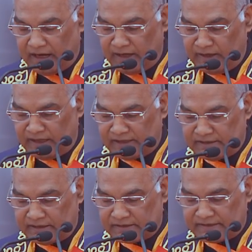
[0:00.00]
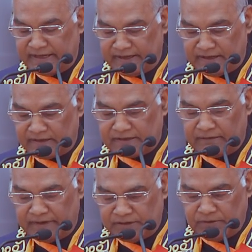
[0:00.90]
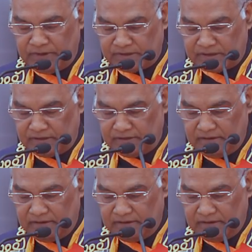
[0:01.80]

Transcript: are not just centers of education.